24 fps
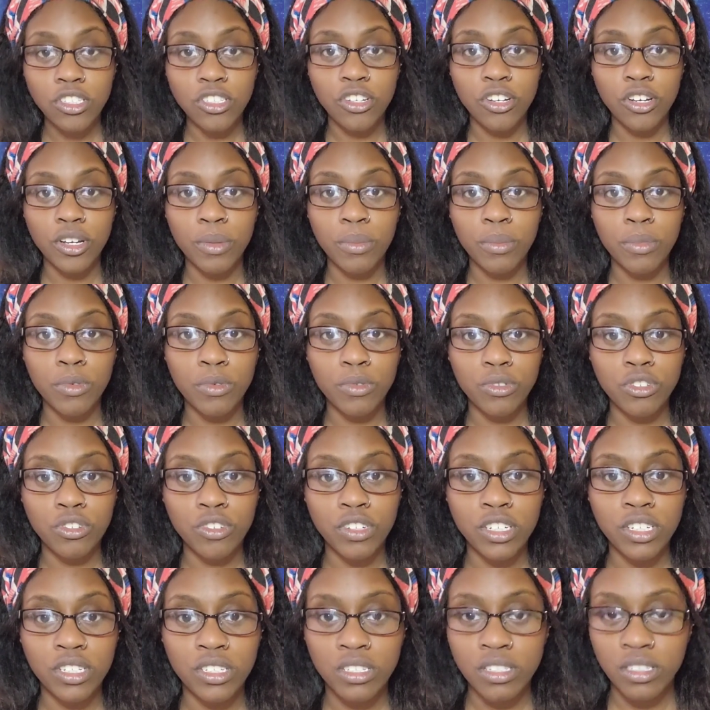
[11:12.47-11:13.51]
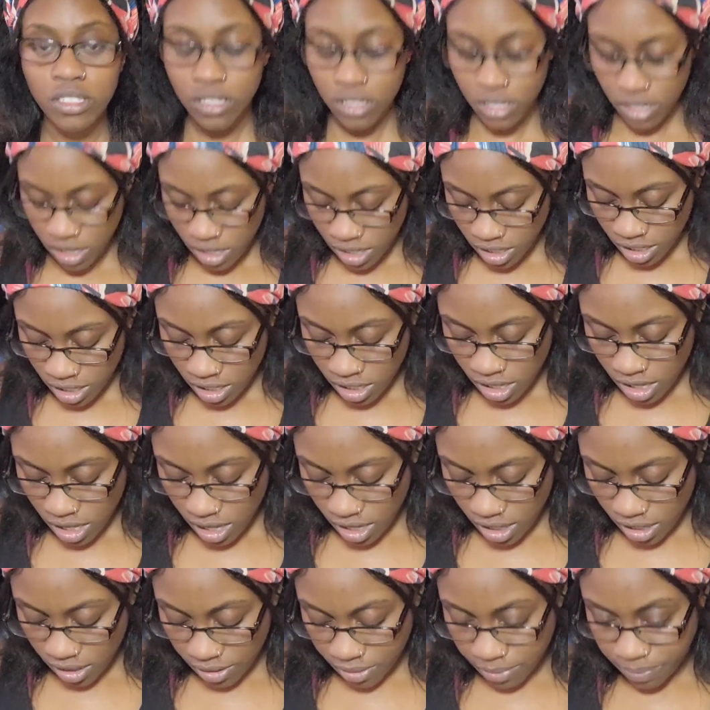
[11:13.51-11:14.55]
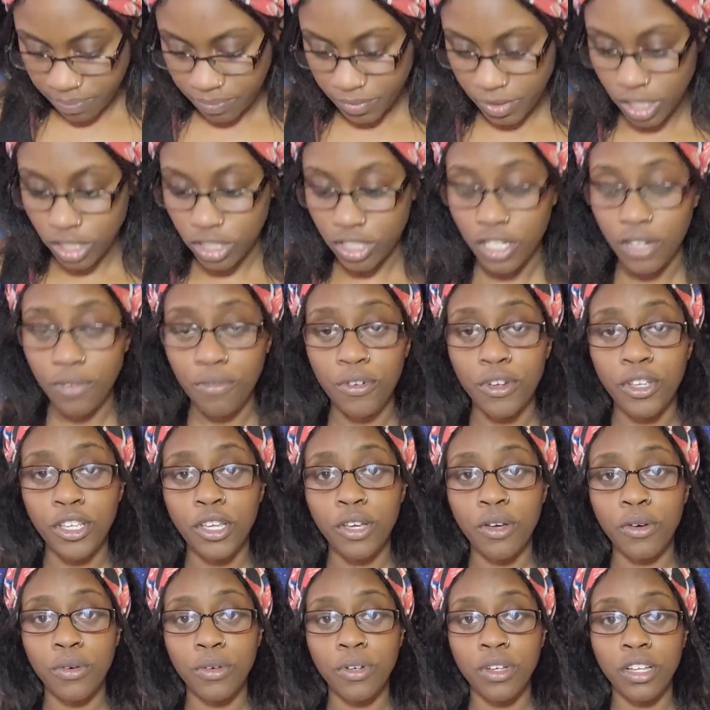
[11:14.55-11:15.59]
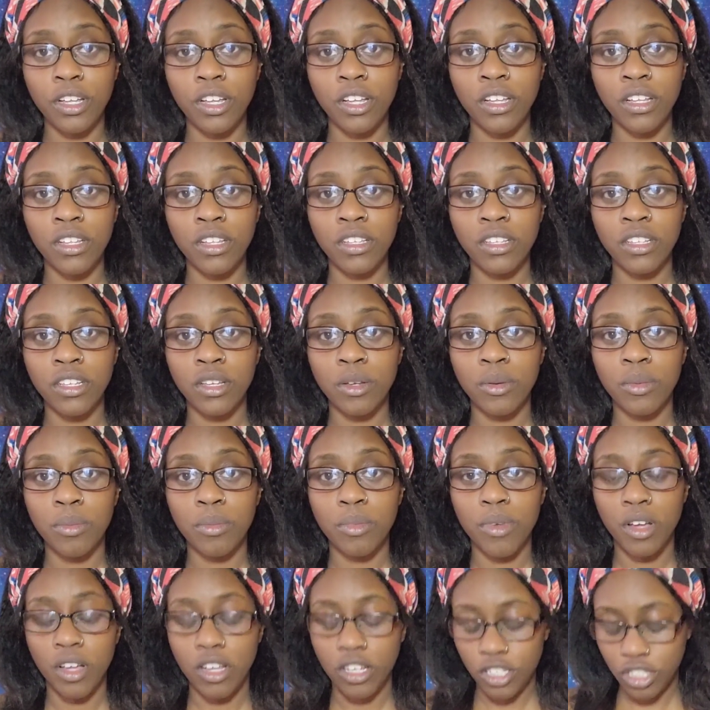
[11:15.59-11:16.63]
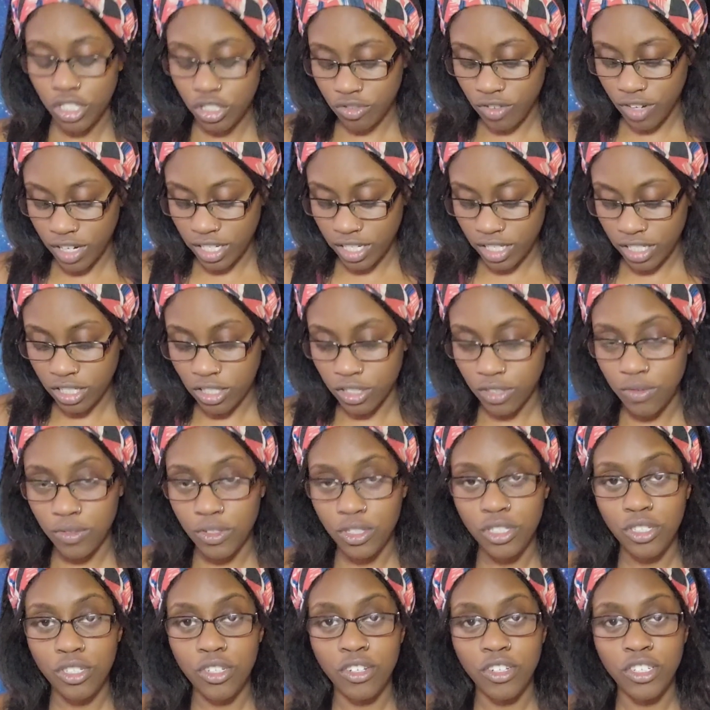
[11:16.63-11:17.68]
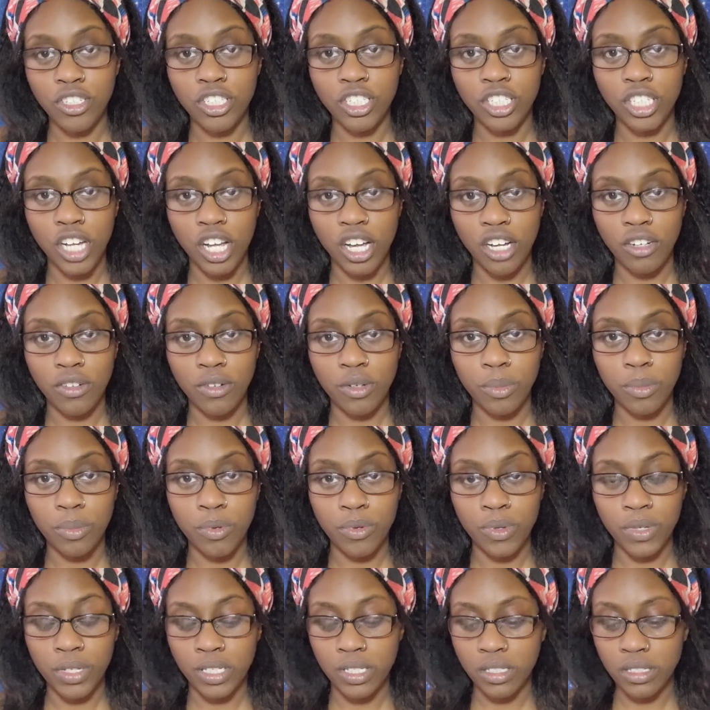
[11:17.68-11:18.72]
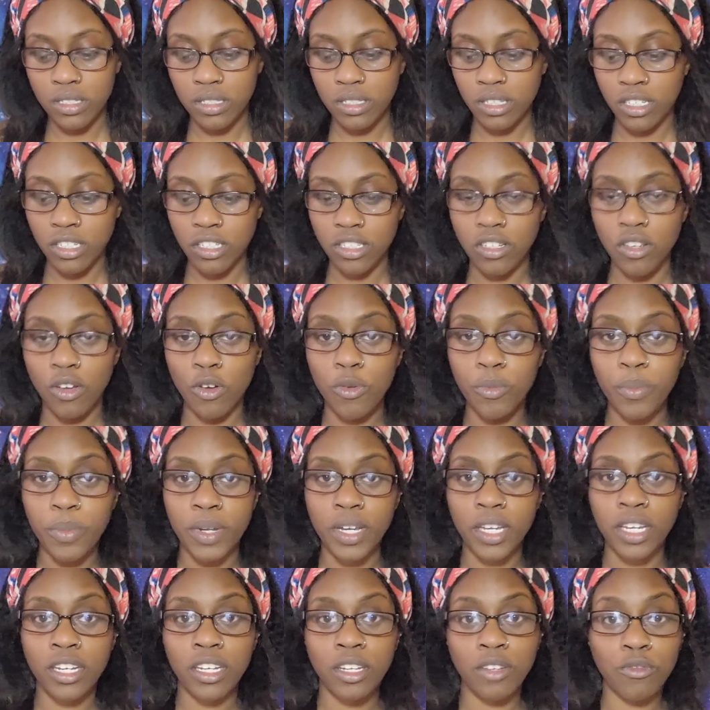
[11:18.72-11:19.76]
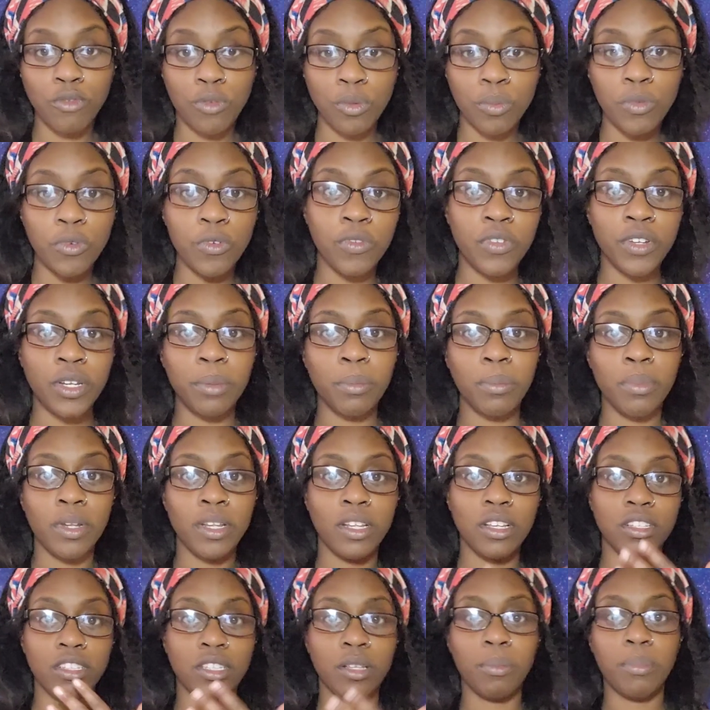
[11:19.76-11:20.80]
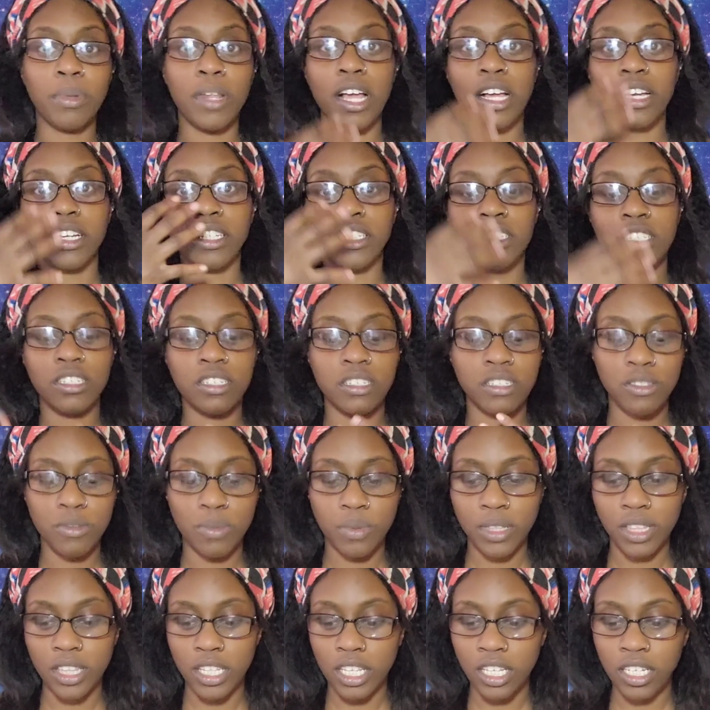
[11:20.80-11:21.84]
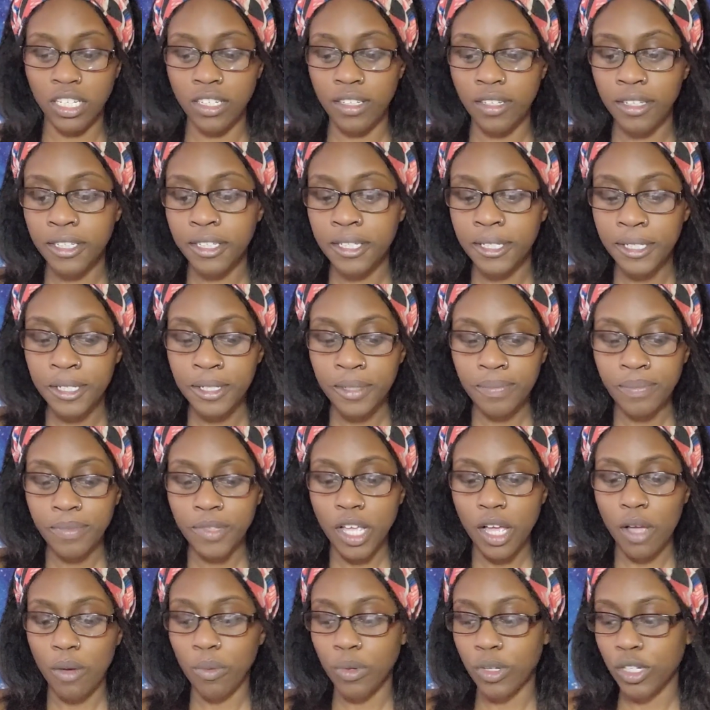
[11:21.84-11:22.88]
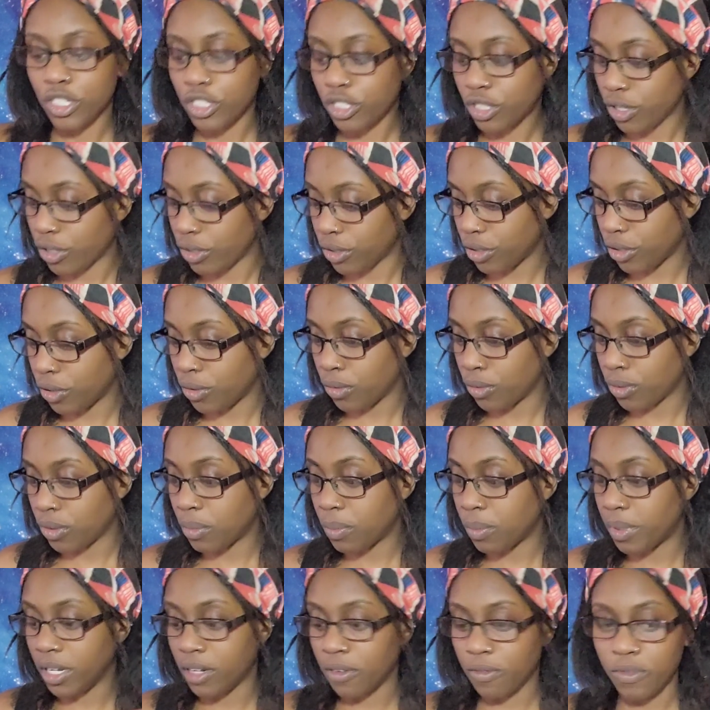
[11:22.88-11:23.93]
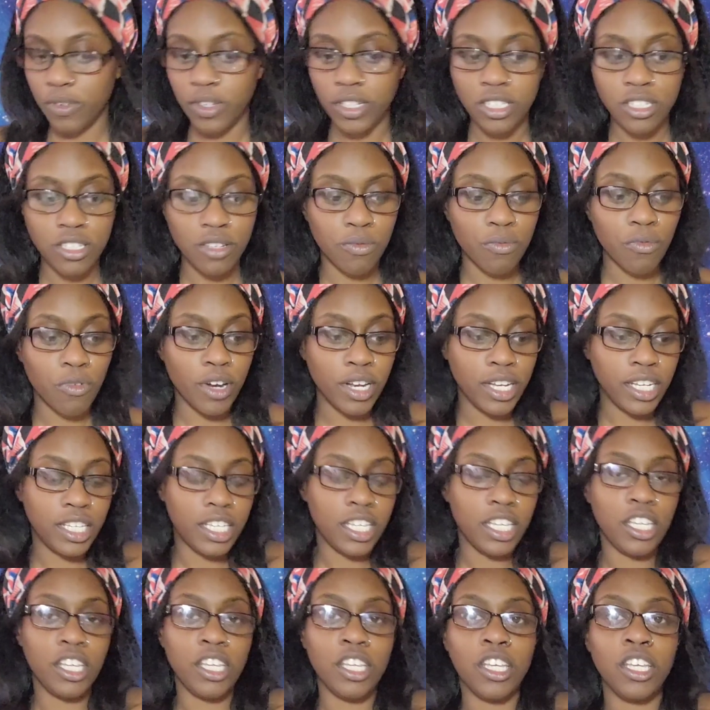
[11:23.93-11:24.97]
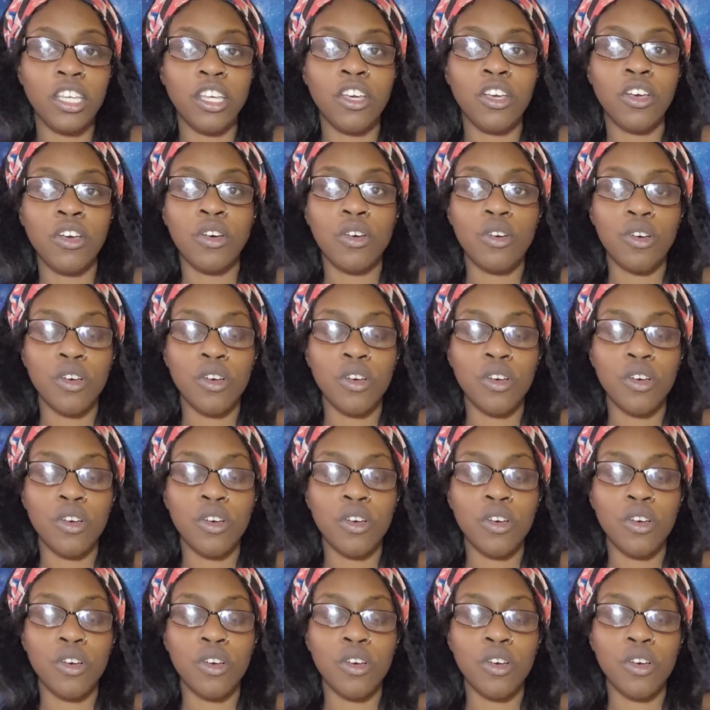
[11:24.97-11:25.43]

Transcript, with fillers: certain mudras, um, different yoga, uh, stretches for certain chakra points and opening and removing the, the blockages within want to show you the benefits of Reiki.